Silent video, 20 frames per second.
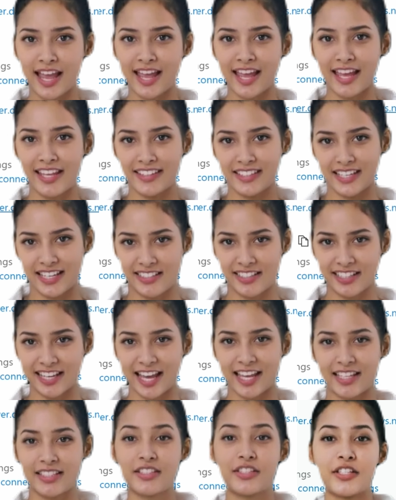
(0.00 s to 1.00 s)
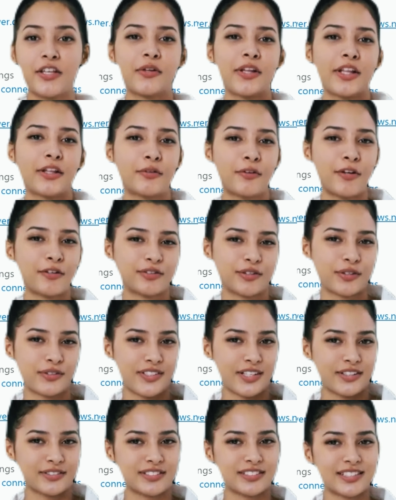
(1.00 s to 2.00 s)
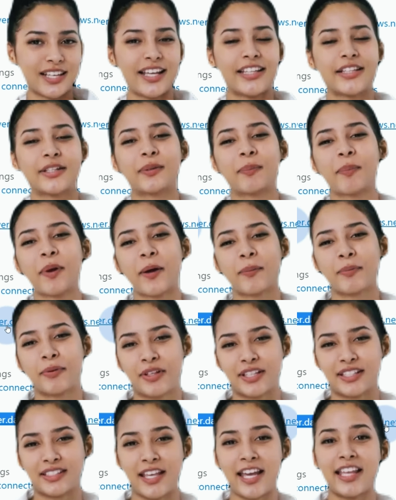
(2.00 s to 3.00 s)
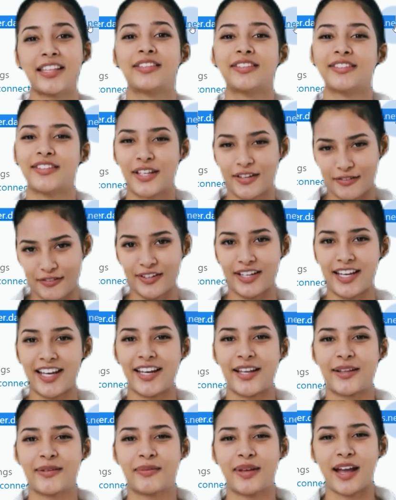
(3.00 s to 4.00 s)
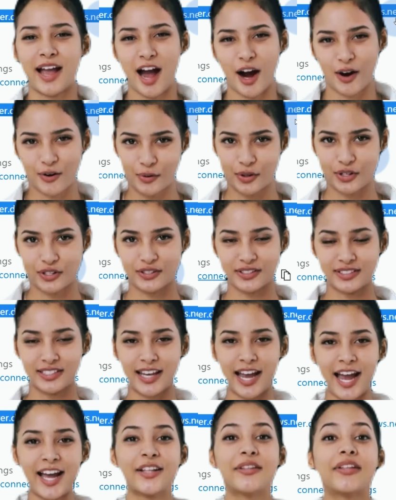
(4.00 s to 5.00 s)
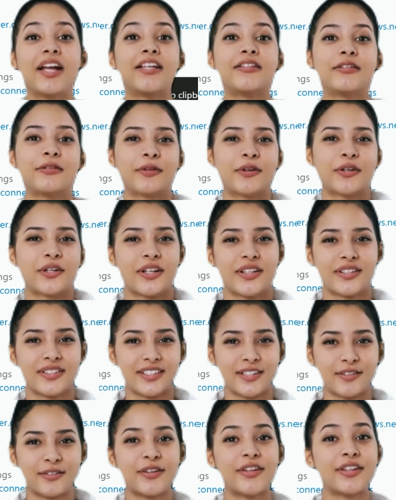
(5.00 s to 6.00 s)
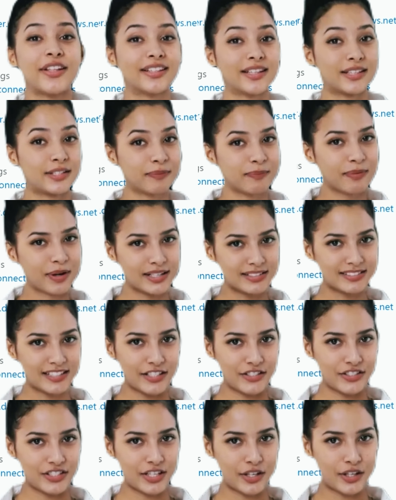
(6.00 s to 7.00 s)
In this case, you can review some standard properties like a server name, which is the address for your server, the pricing to your